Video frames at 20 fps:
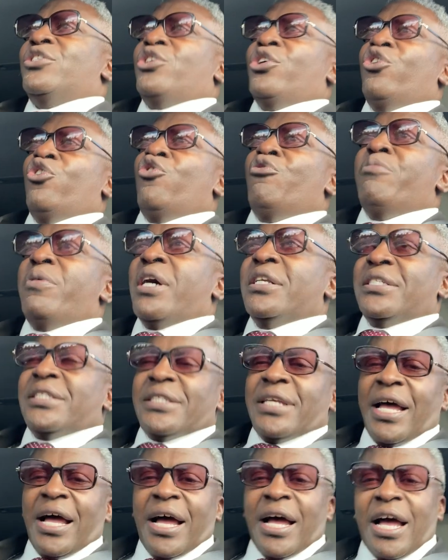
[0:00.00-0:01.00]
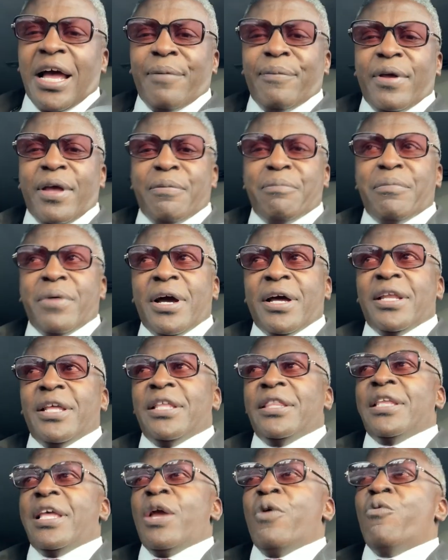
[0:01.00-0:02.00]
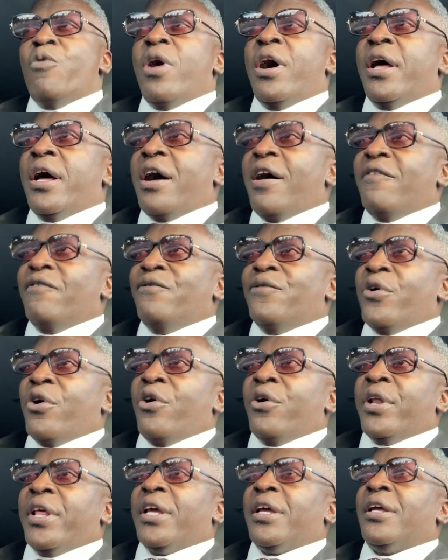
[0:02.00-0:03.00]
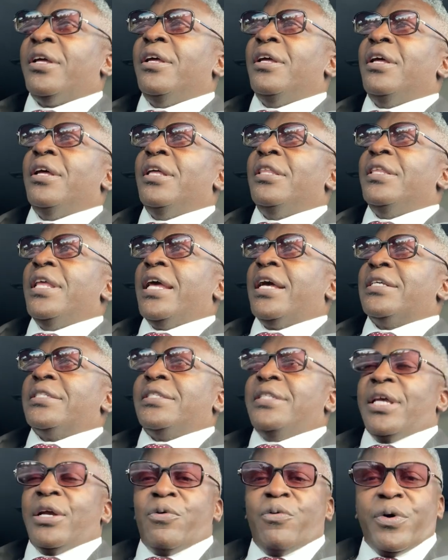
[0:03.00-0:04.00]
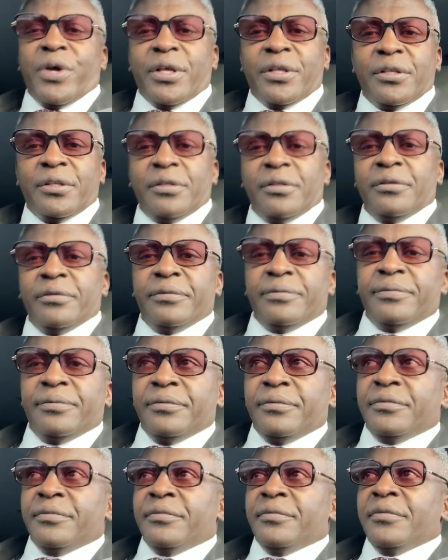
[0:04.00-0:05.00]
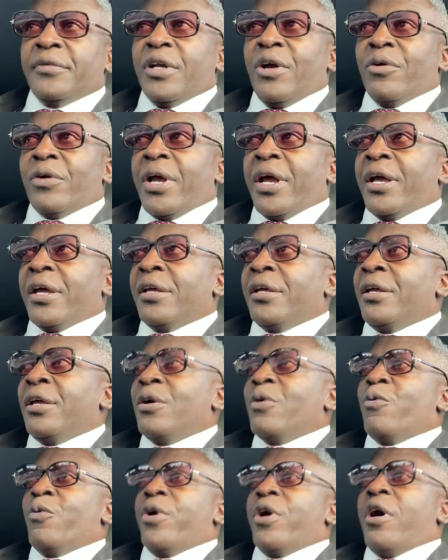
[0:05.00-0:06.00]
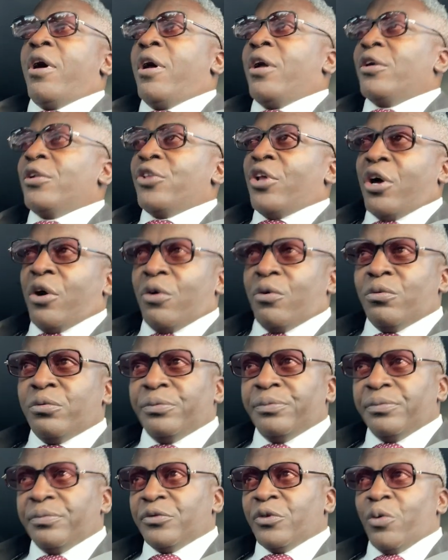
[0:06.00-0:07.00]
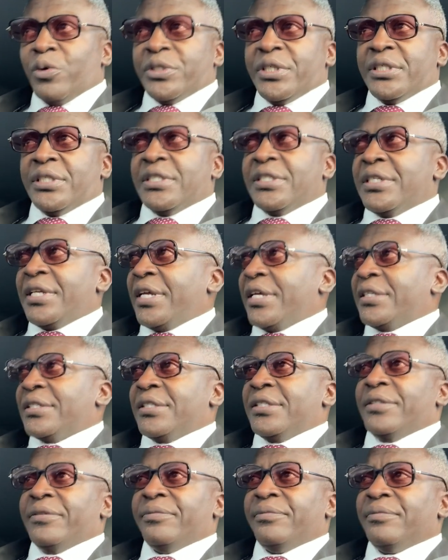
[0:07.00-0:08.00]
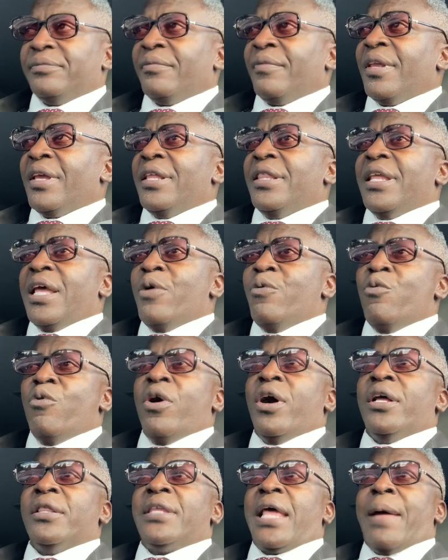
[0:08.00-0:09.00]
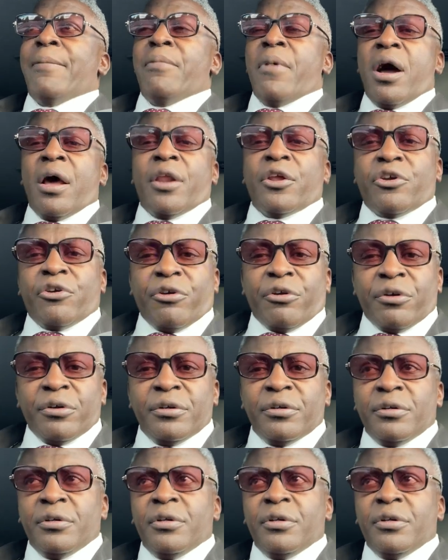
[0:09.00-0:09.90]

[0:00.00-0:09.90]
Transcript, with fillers: too much time and money. They want a verdict they can stick with. Okay. We all know what this is. They want that moniker.